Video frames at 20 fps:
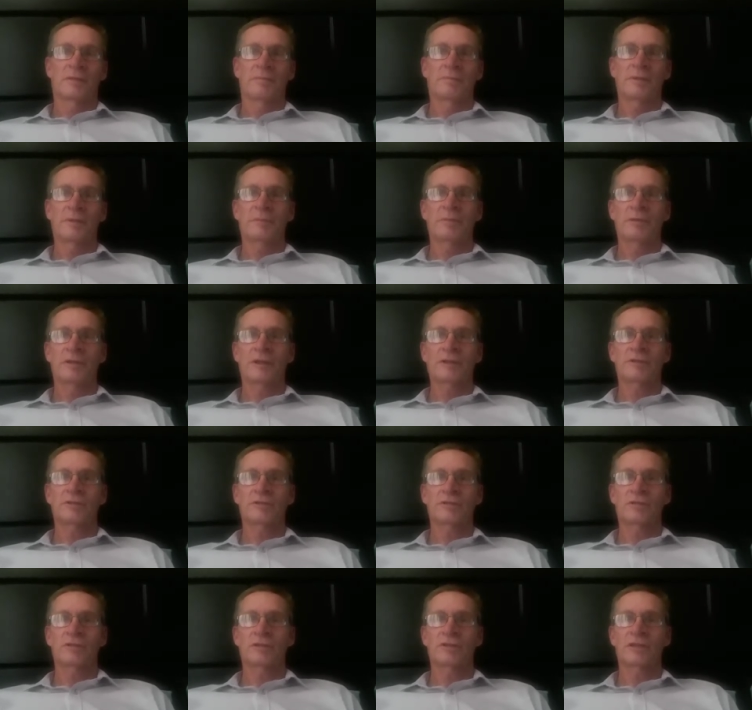People had to
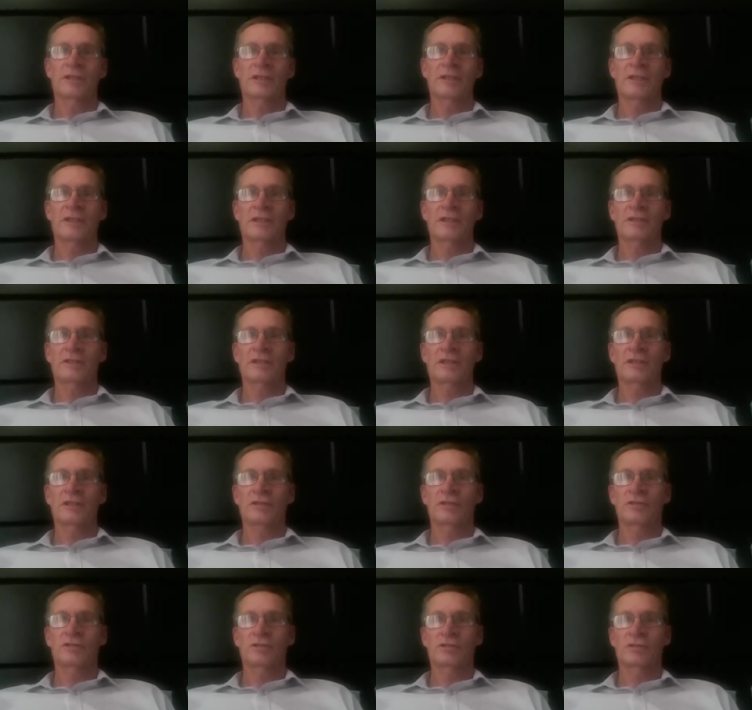start standing outside
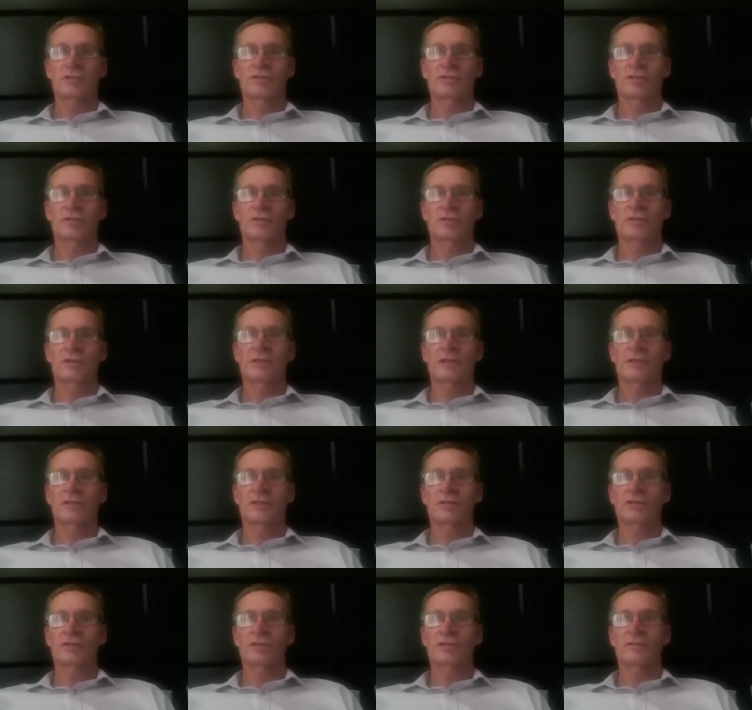the church to attend the
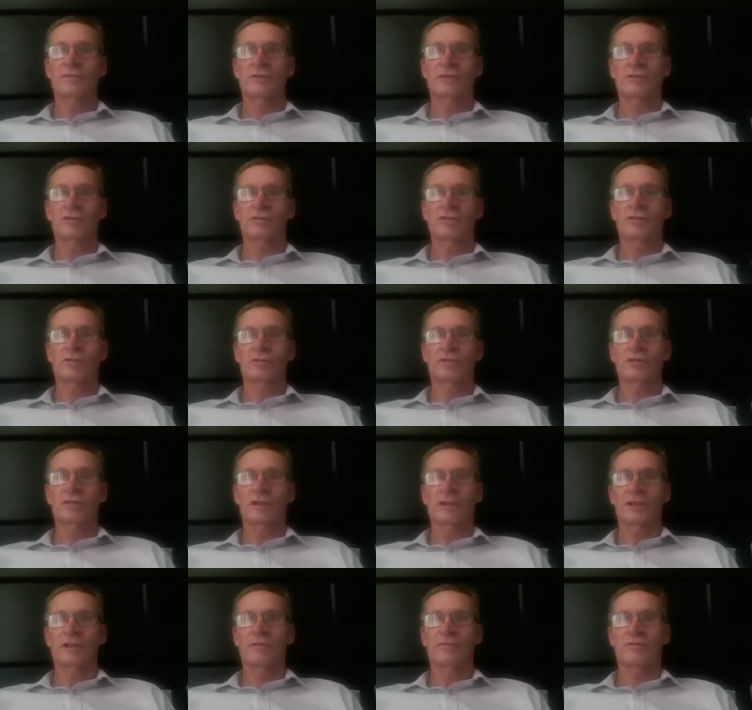service because it was
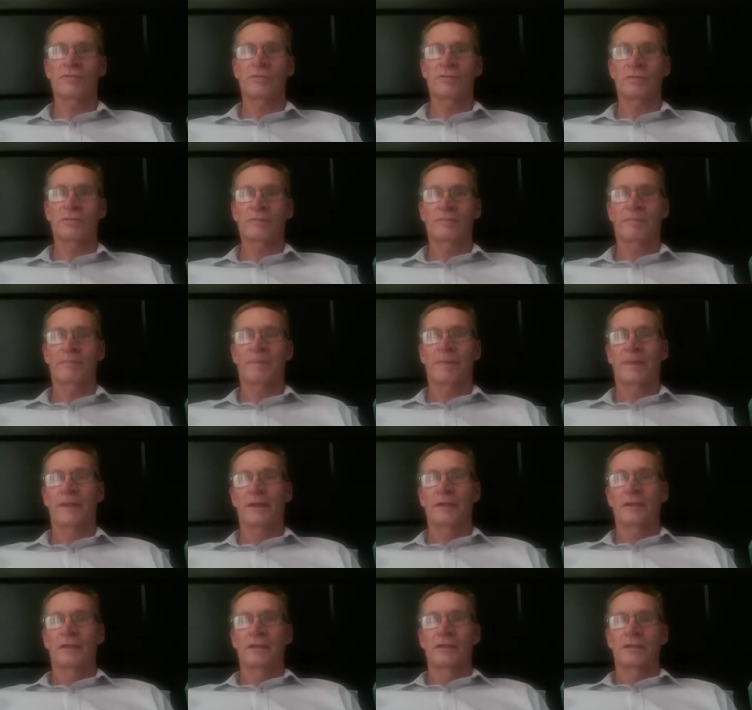getting full.
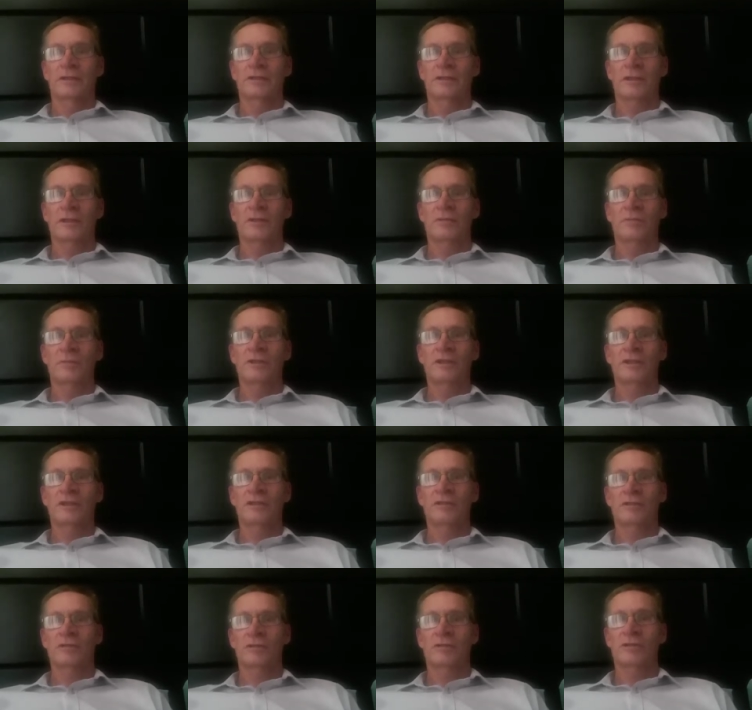So we
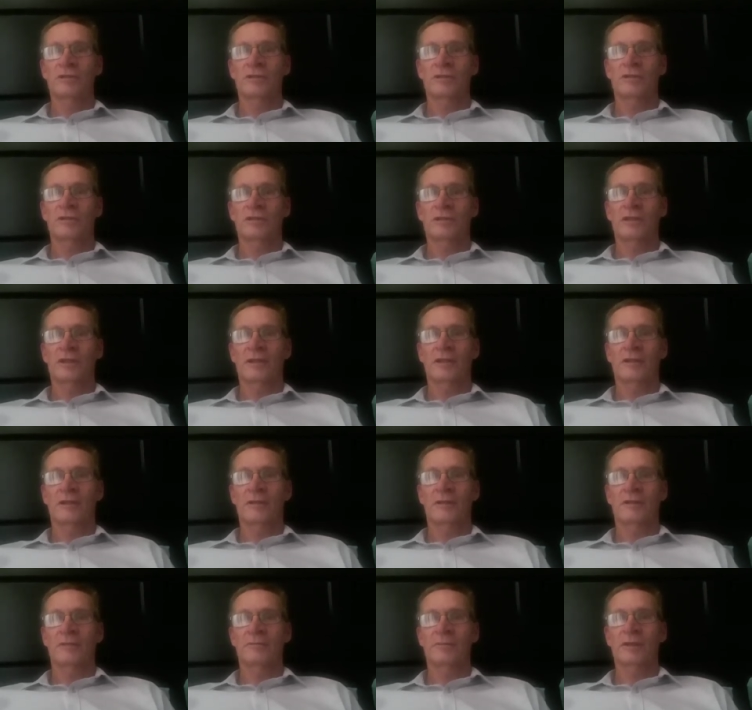started,
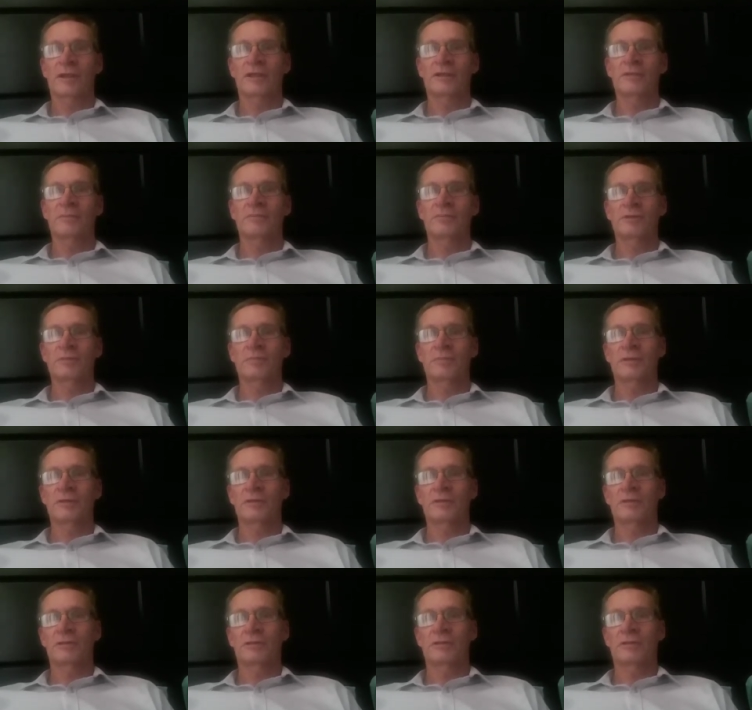uh, we had to split
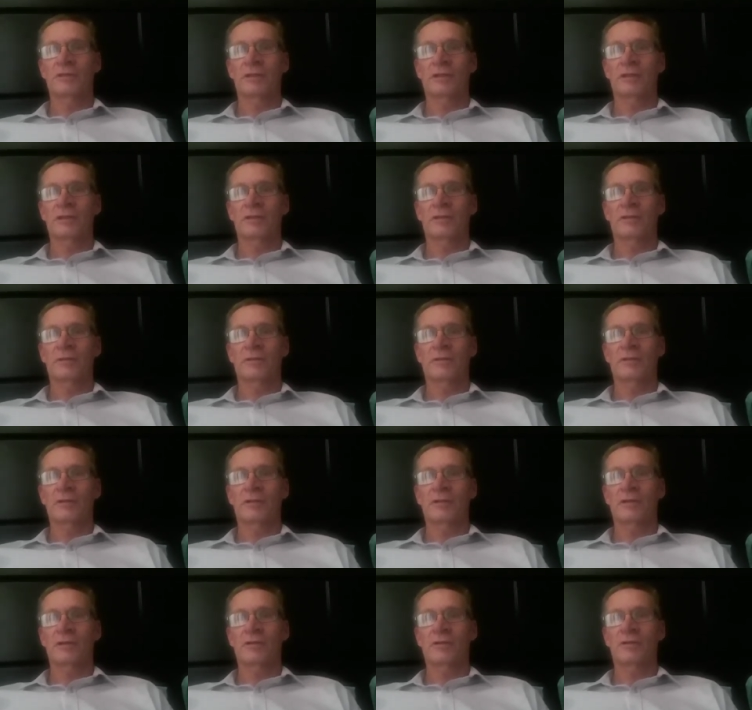the
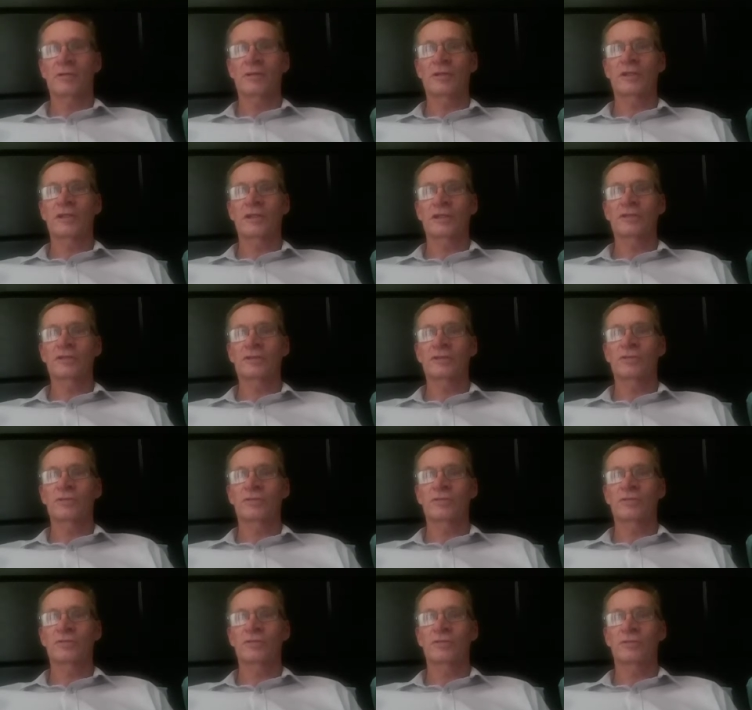congregation
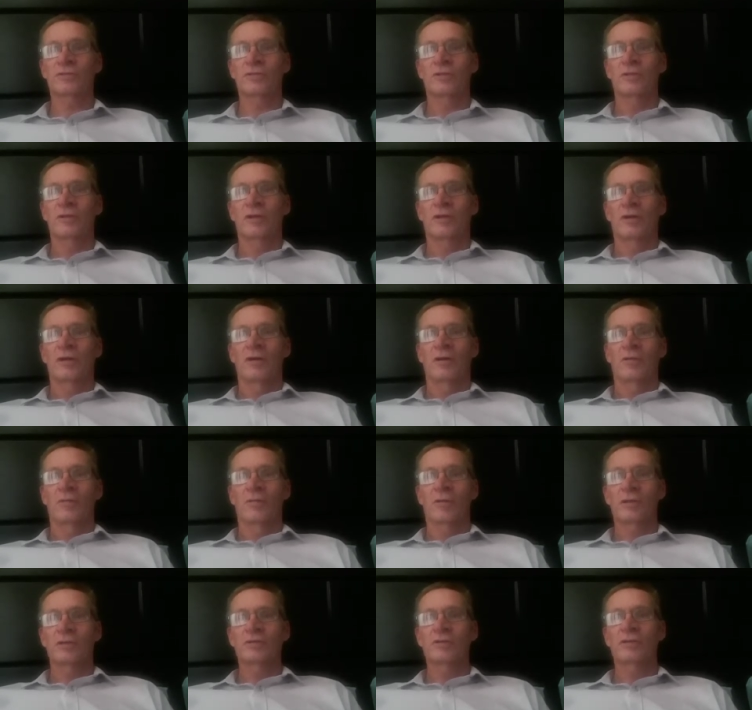into two.
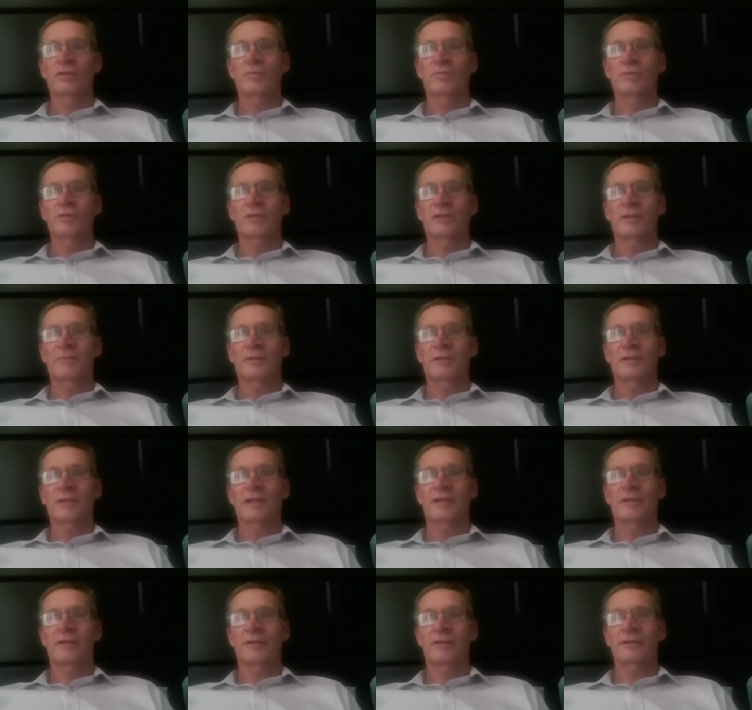One group would come at
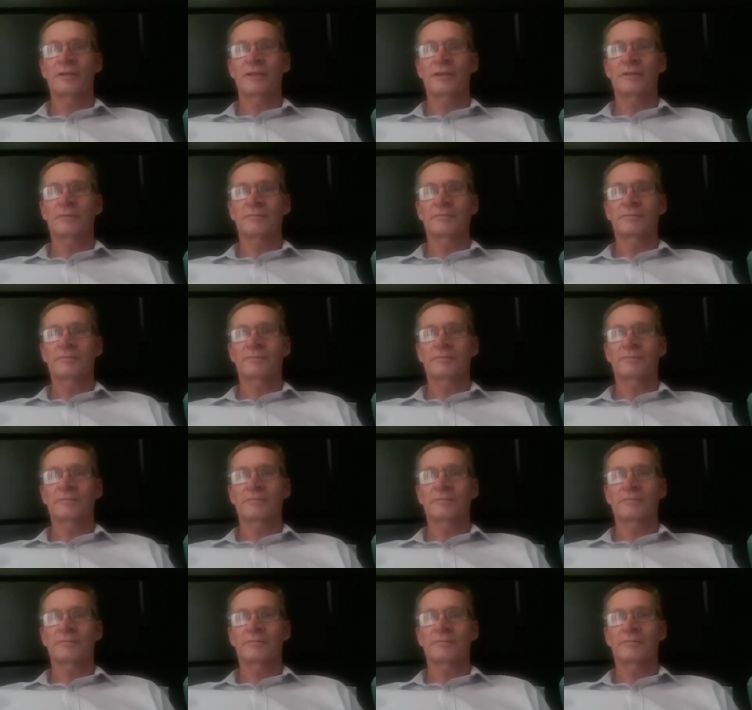8.30.